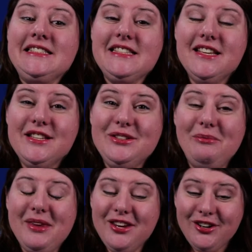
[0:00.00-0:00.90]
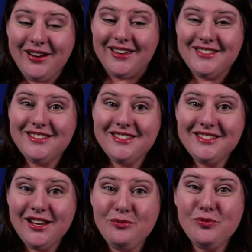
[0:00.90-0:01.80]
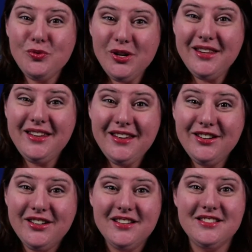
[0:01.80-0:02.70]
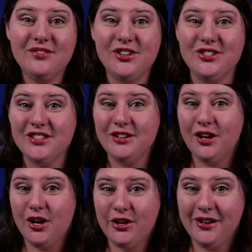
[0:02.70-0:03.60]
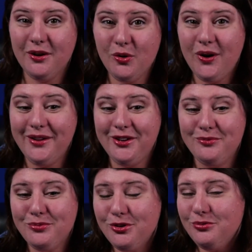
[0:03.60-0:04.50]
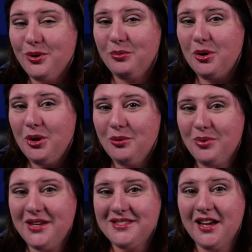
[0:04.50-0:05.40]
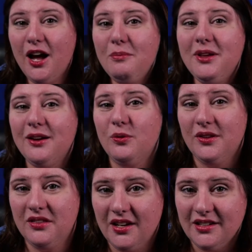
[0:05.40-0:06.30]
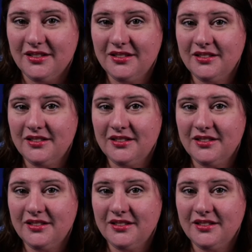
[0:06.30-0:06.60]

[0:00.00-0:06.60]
So I'm curious. I'm really curious if there's a quality improvement piece coming with this.